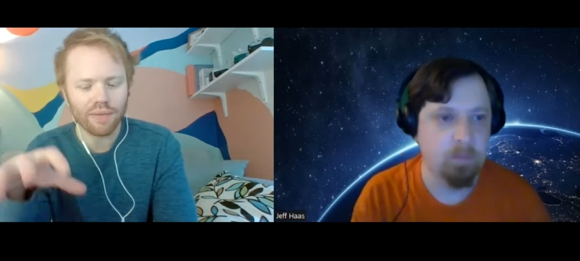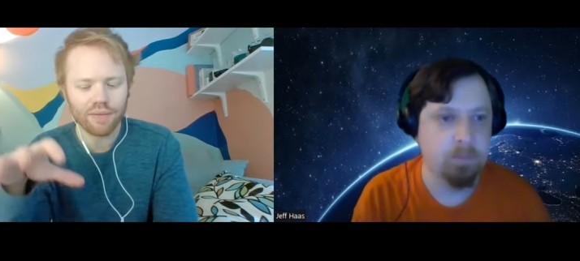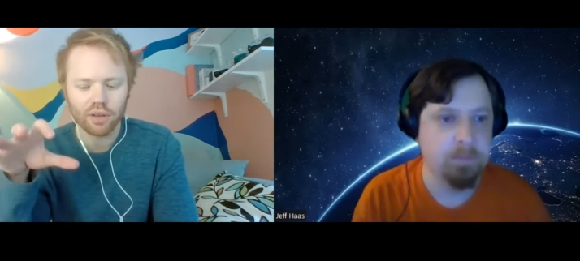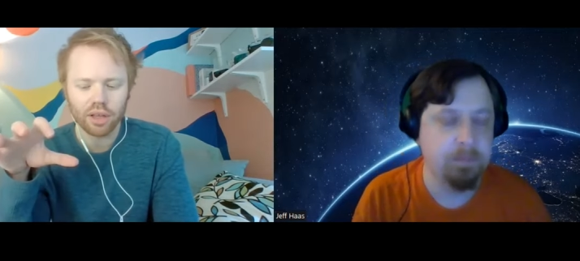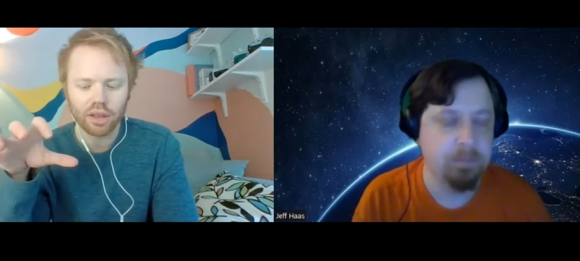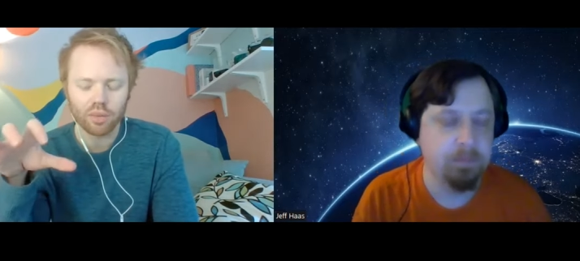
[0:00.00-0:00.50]
Speaker 1: I
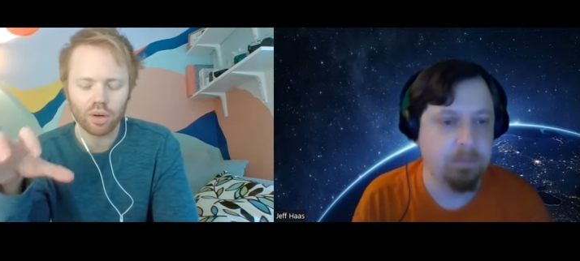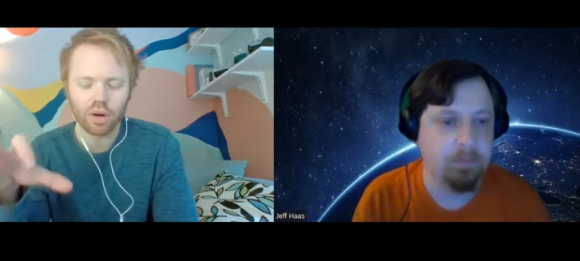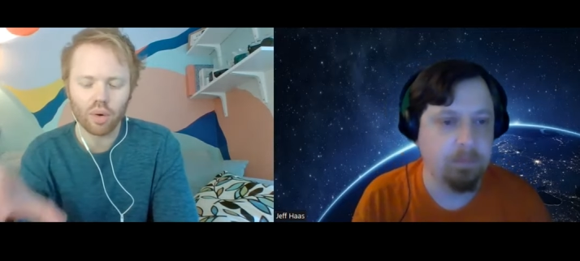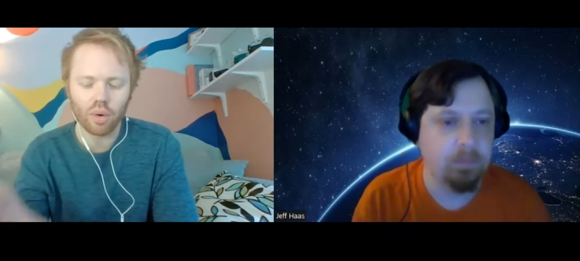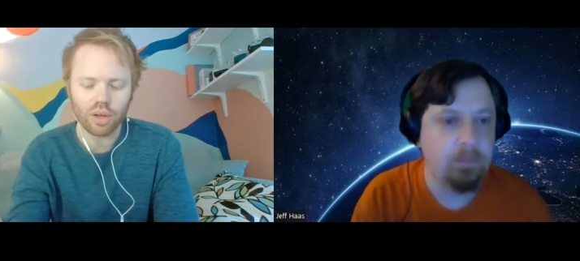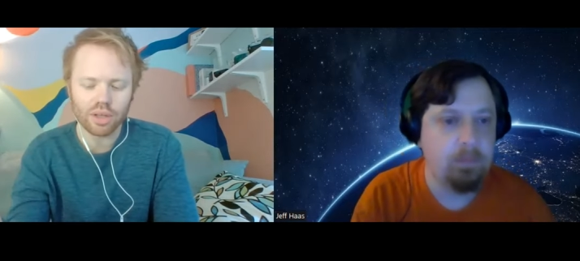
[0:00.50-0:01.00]
feel like the
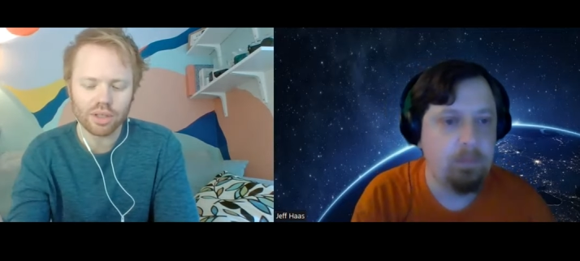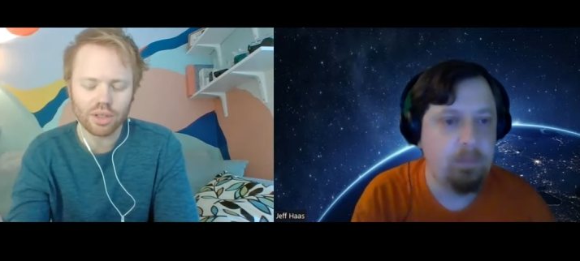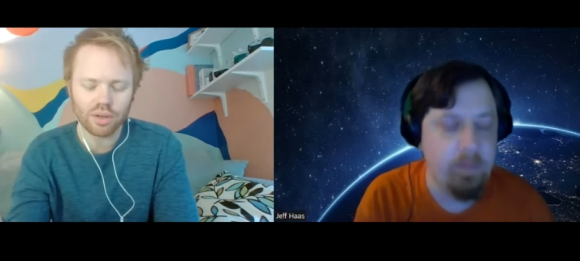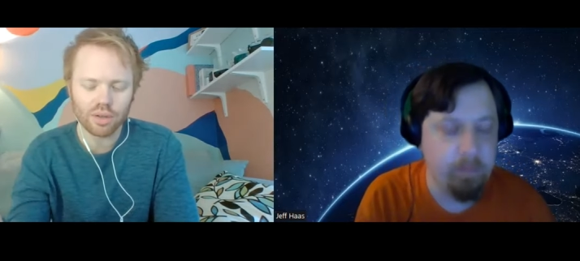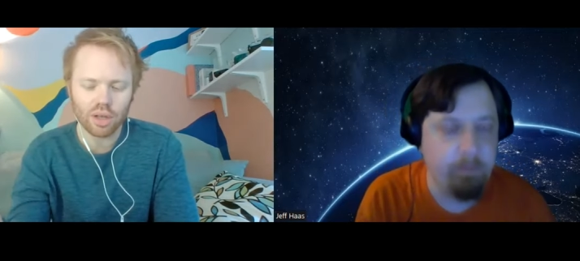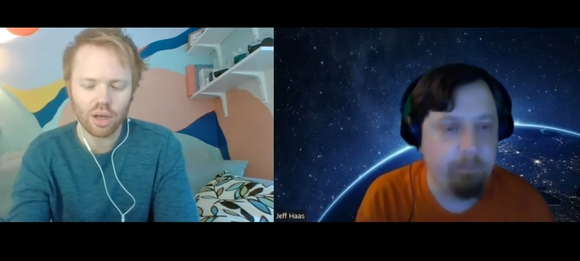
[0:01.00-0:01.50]
recording
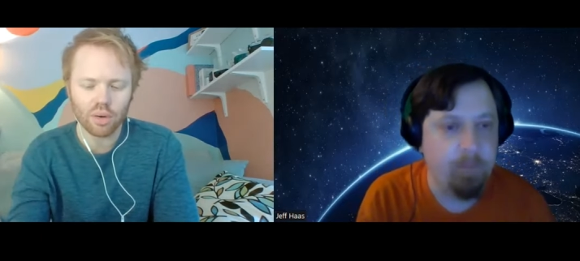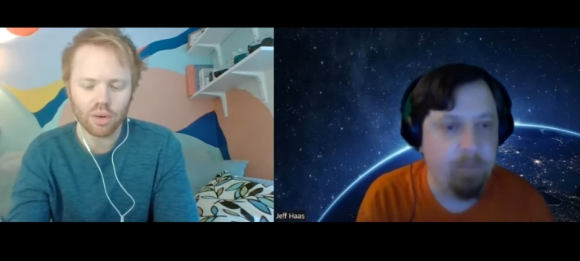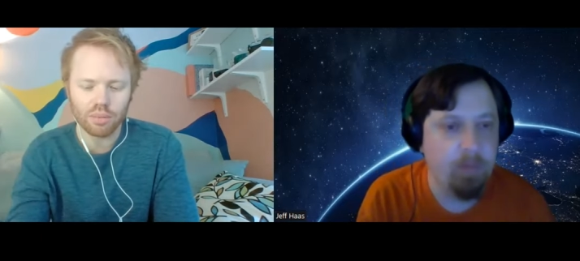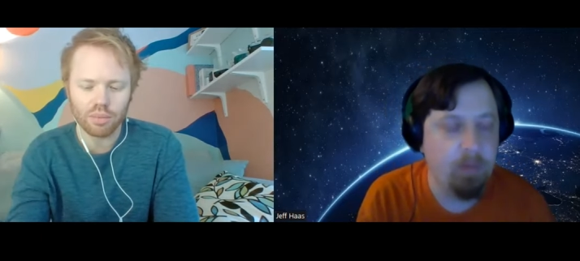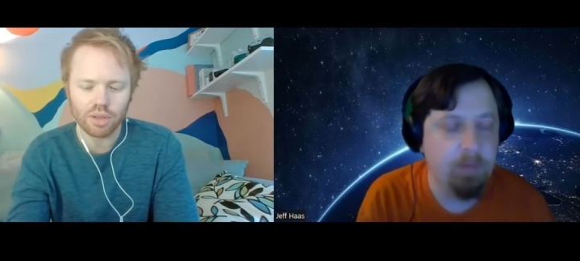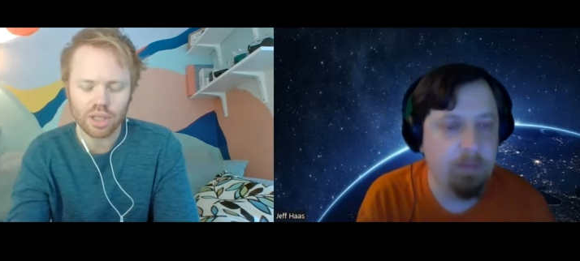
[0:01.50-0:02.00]
studio
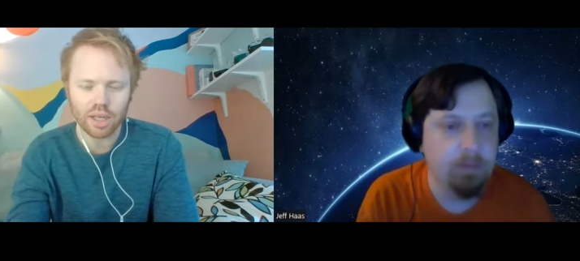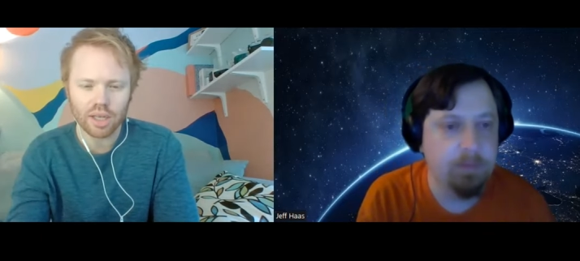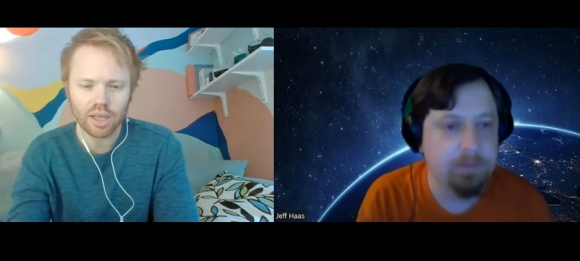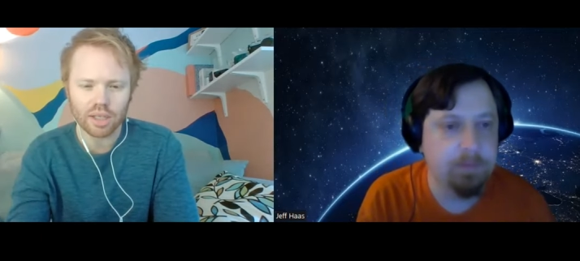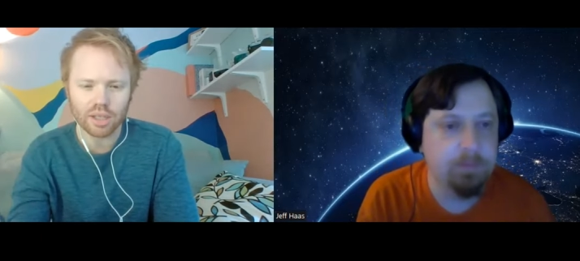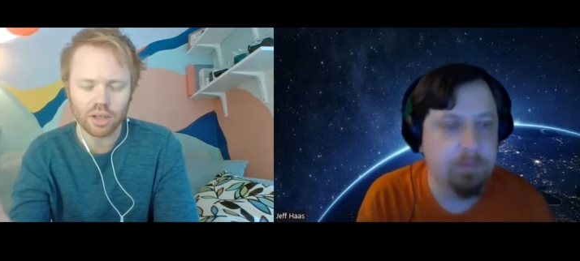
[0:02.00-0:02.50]
in
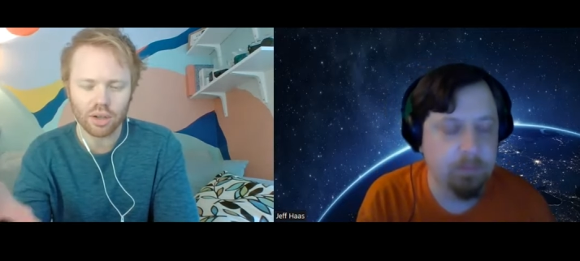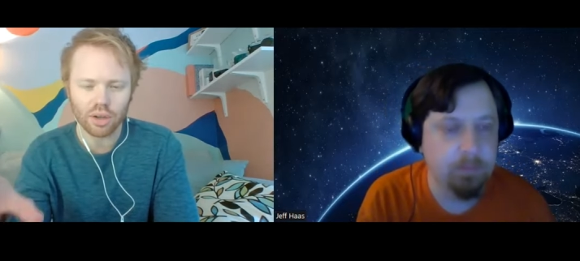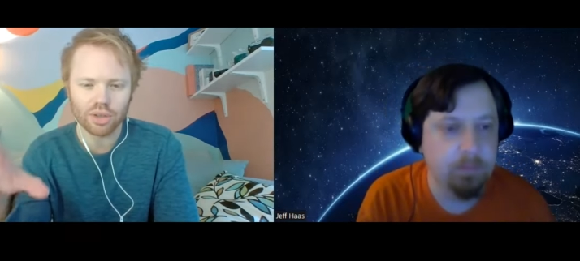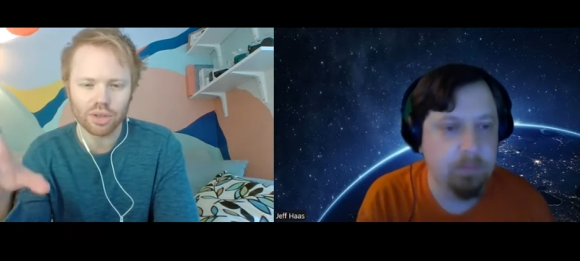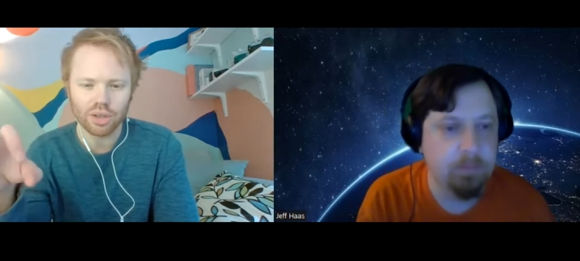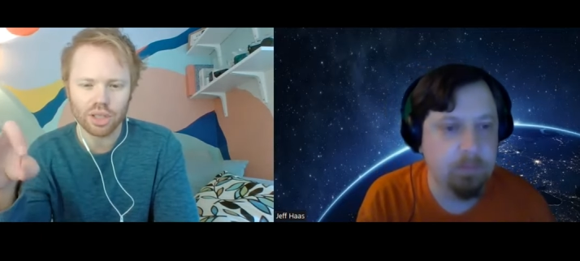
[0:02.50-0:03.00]
music is
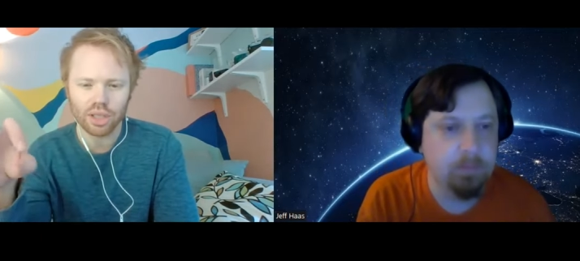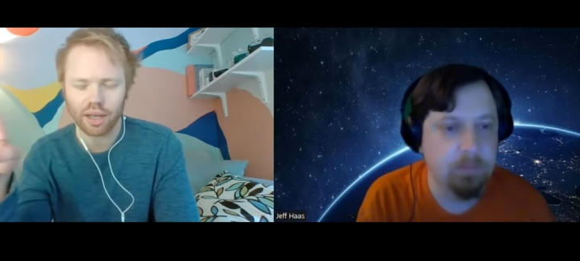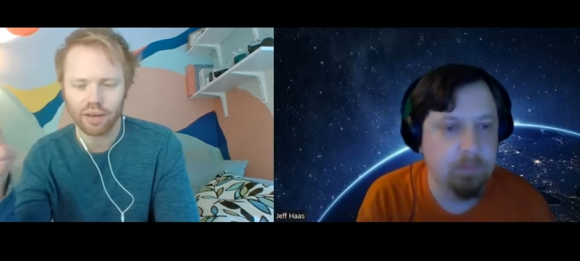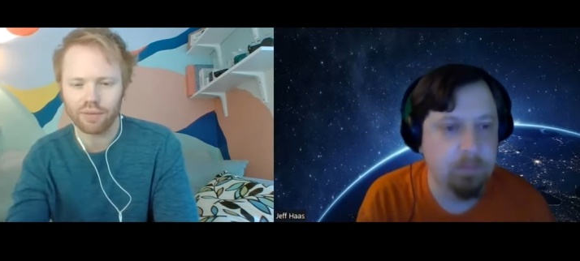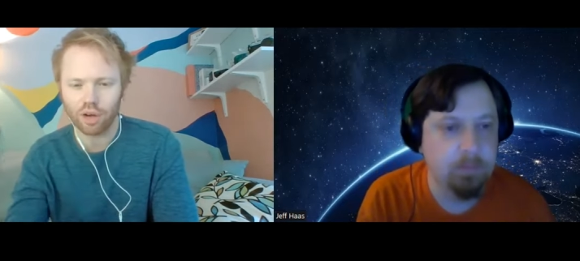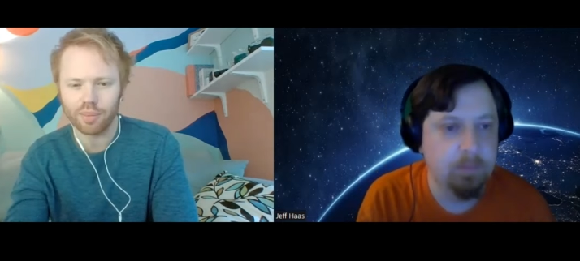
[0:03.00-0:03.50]
closer to
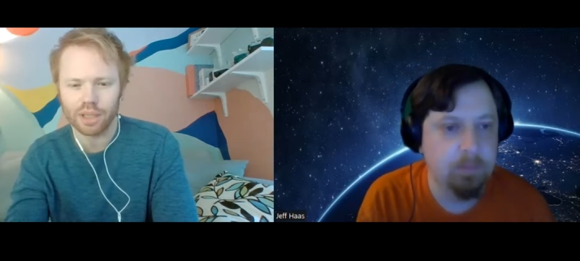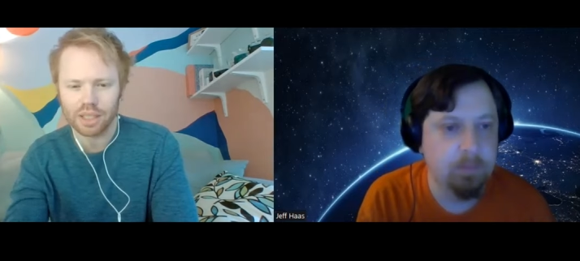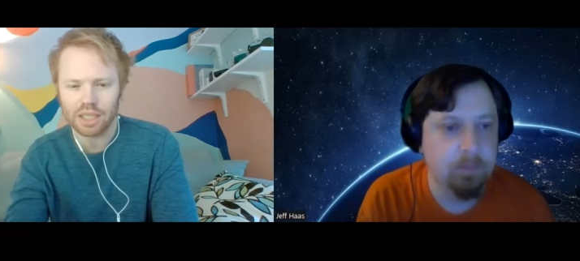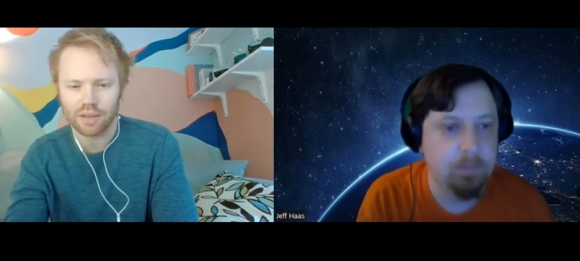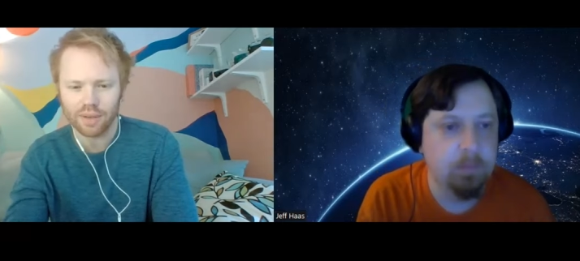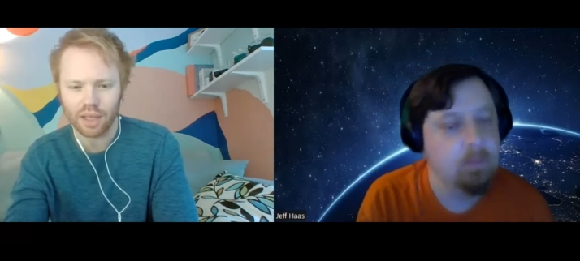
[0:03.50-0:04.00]
like film and
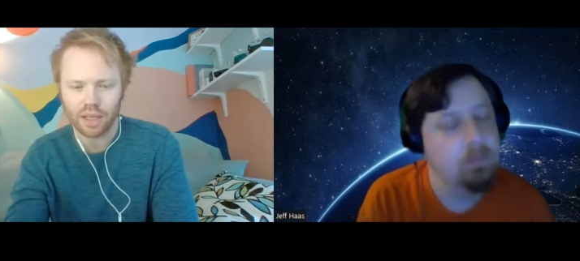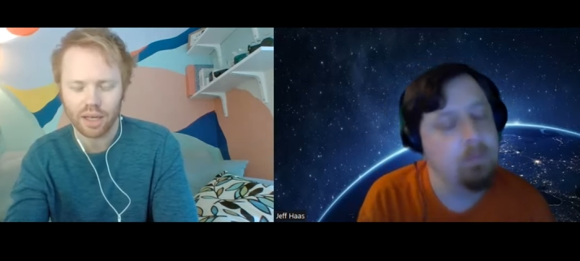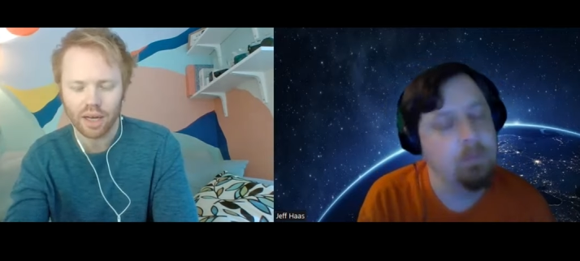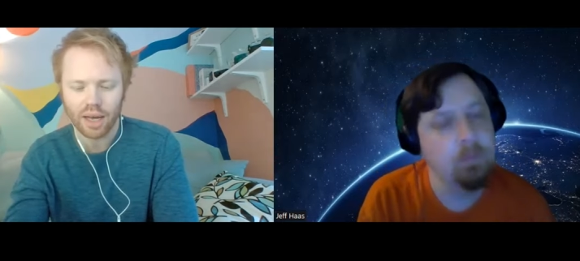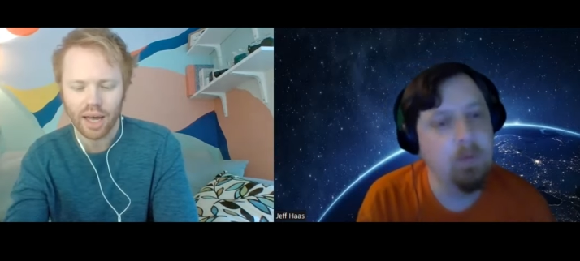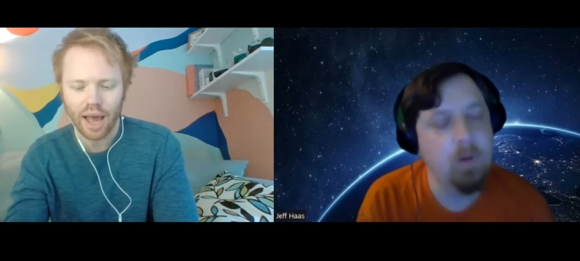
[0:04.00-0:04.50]
TV,
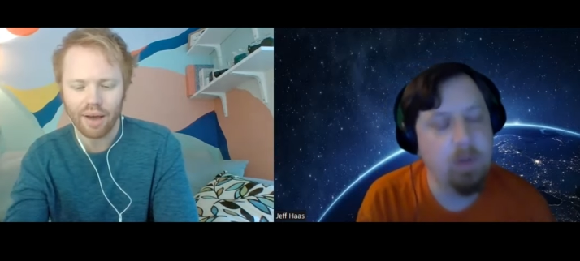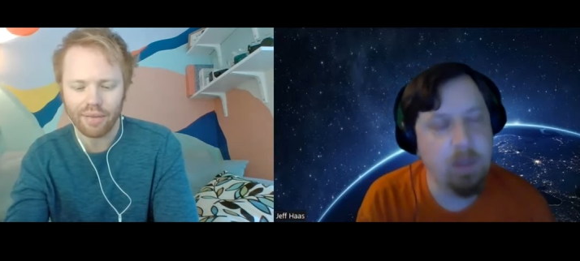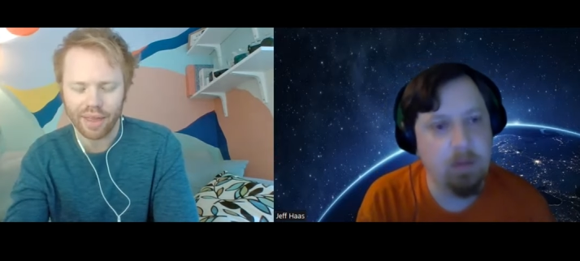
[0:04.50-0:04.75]
yeah.